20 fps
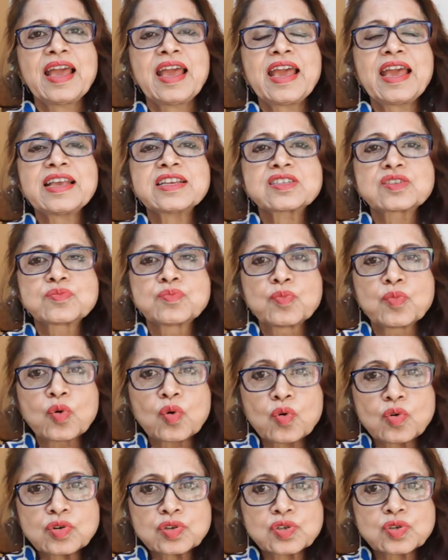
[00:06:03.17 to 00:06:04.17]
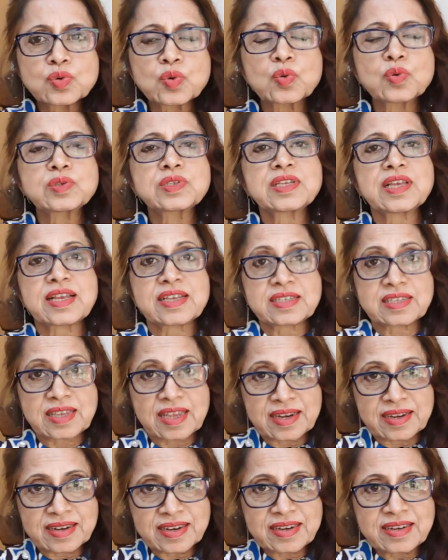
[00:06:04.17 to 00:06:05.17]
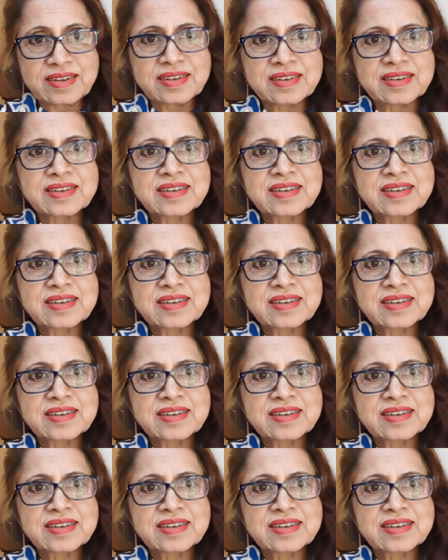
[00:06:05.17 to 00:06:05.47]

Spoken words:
As more souls ascended,